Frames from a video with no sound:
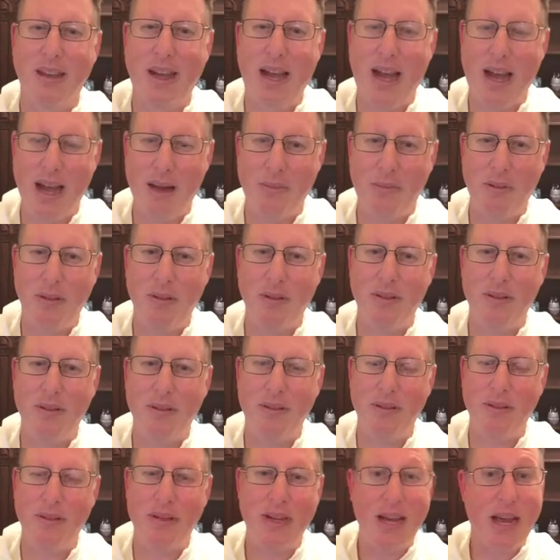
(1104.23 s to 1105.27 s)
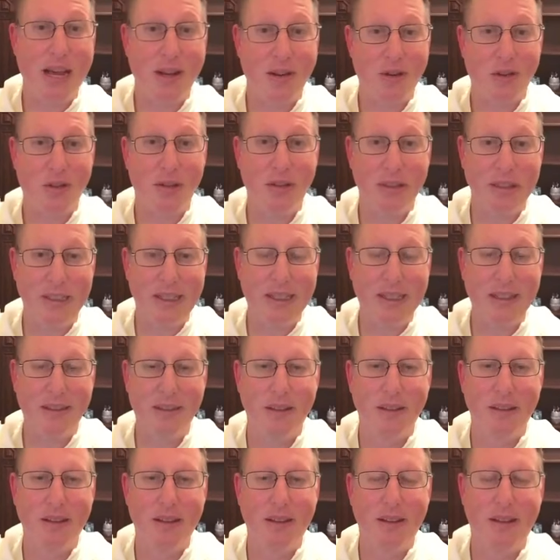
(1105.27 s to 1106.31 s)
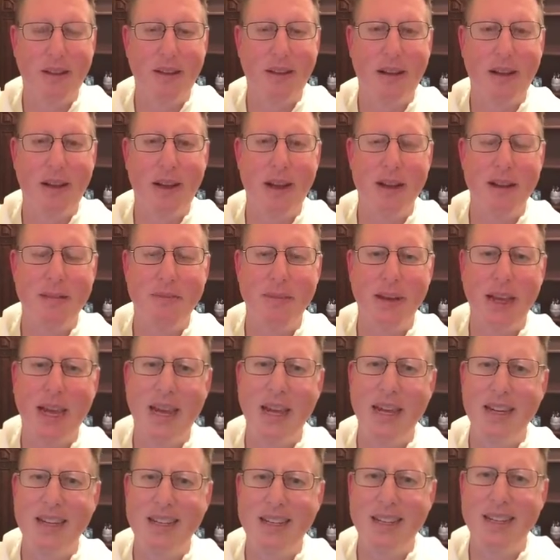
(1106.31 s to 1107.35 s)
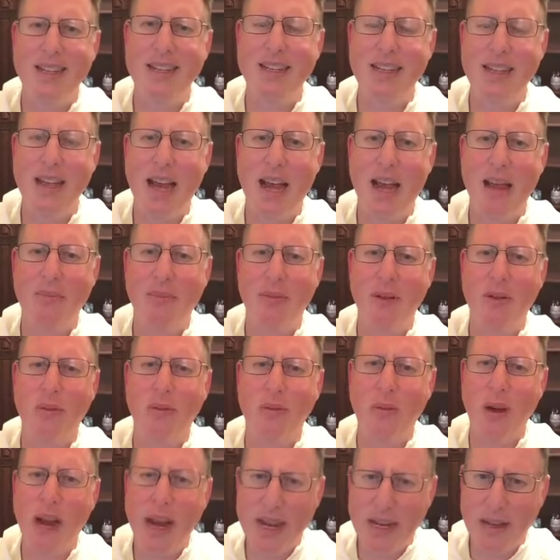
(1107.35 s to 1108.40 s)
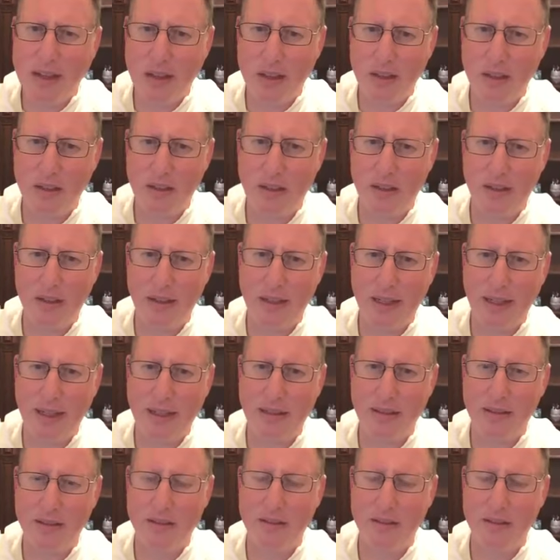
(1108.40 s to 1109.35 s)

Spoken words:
happen naturally, and it doesn't happen regularly.